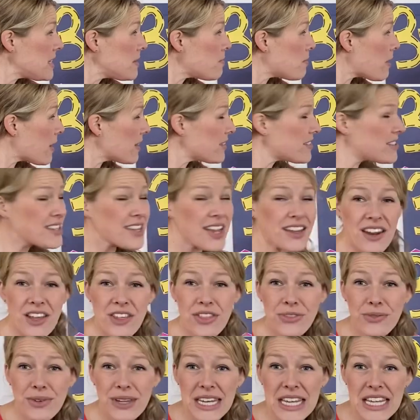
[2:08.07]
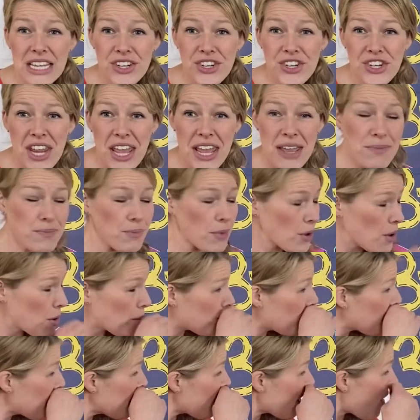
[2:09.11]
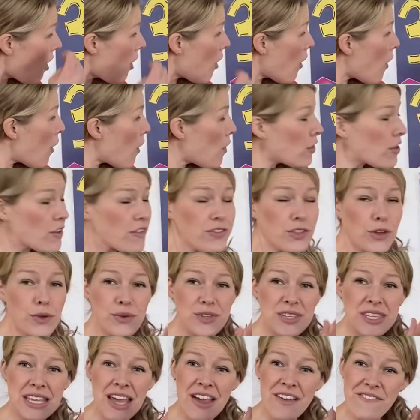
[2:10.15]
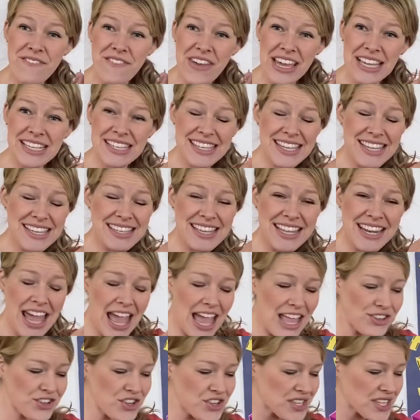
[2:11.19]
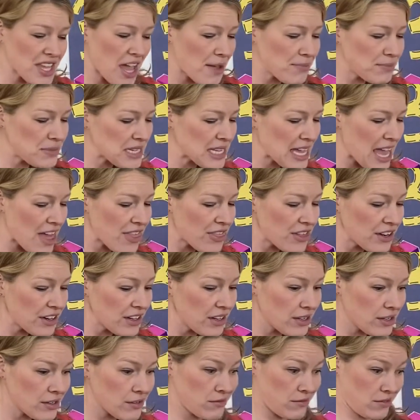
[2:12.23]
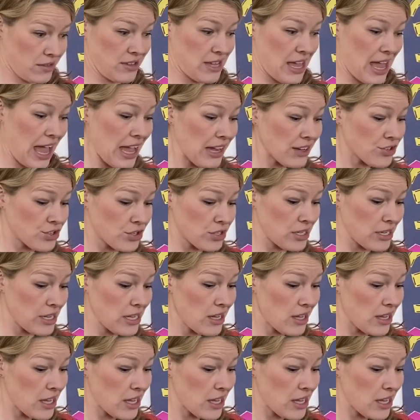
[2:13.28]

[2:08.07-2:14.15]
parts on a 3D shape, where all of those faces and edges come together, actually,